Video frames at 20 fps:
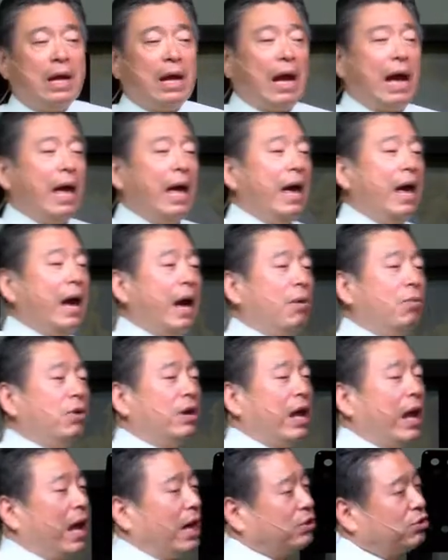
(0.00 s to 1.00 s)
I, I want
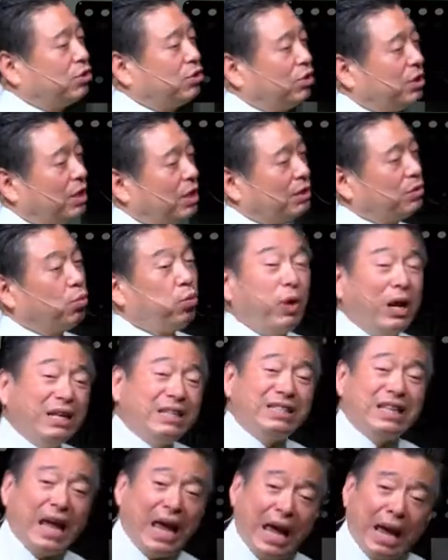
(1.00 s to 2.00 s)
to ask you this: What
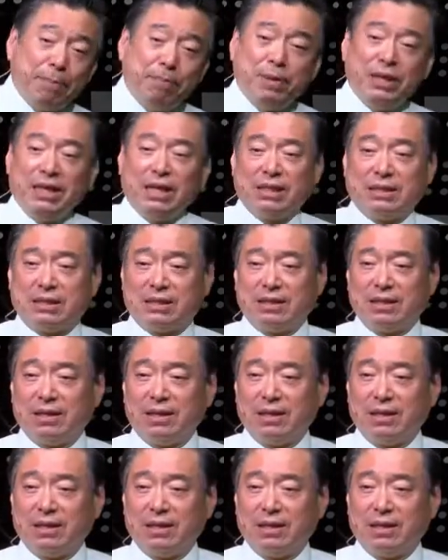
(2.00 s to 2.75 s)
is happiness?